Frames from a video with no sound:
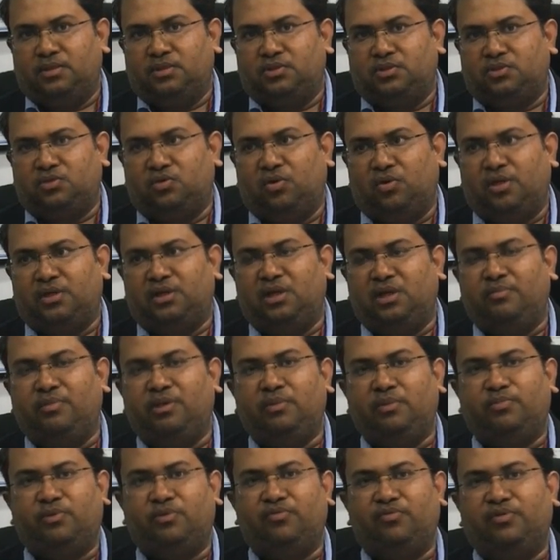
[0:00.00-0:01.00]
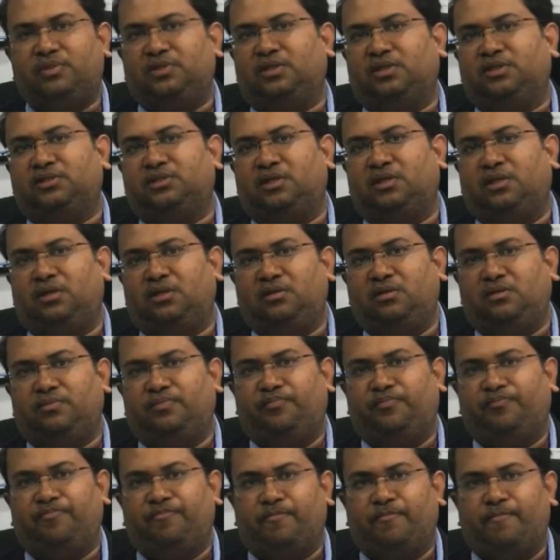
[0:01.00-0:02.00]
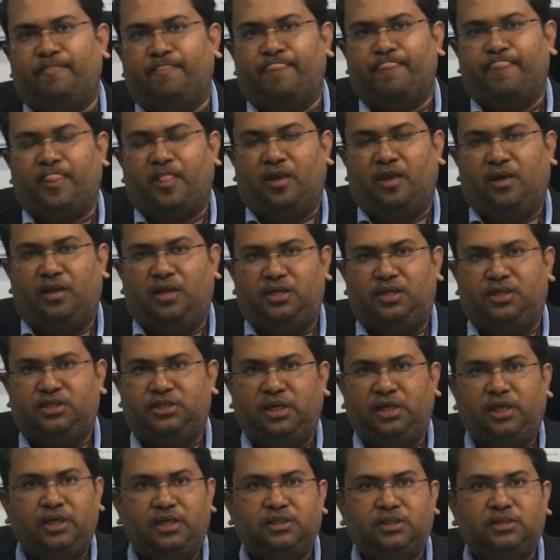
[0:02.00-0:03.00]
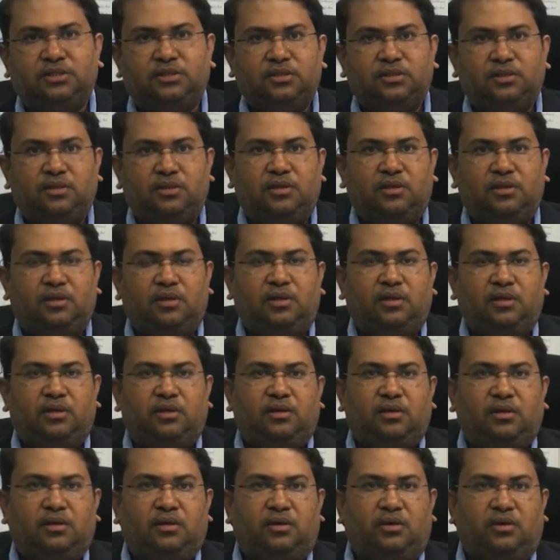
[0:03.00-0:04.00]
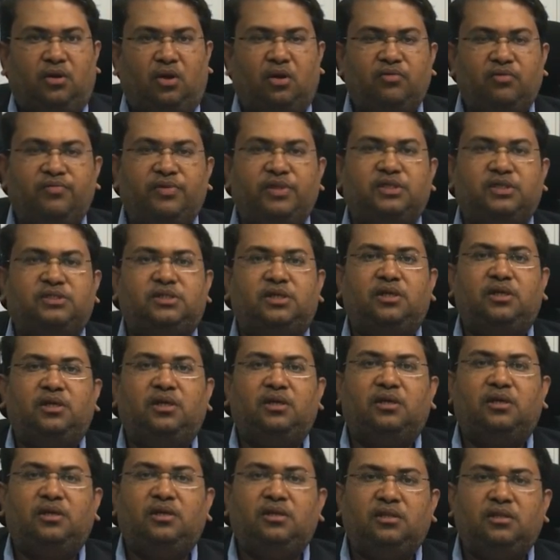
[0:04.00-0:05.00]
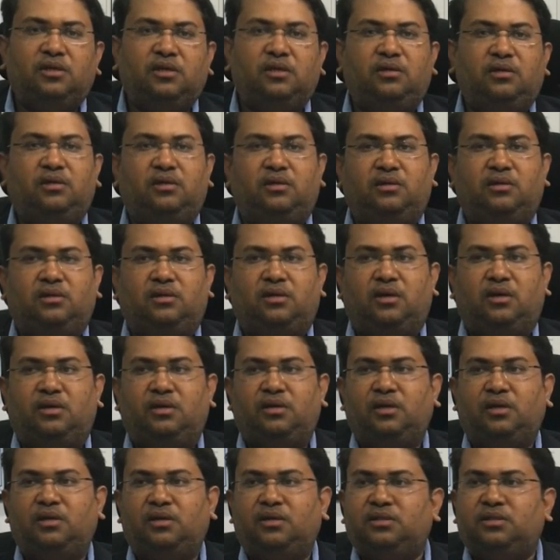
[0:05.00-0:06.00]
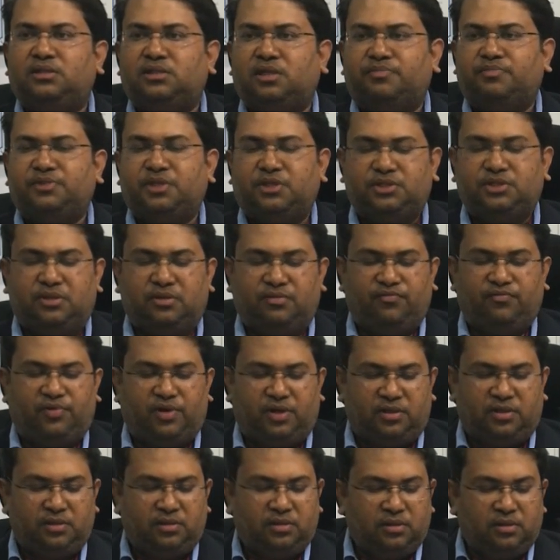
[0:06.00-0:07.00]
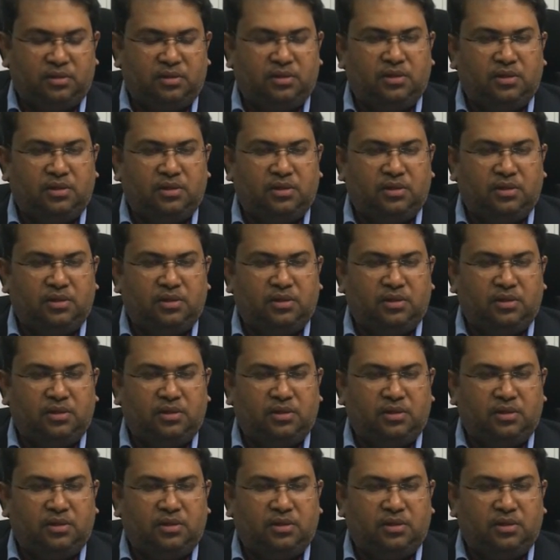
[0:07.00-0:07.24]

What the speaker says: So a deeming provision is there. It says, notwithstanding anything contained in subsection 1,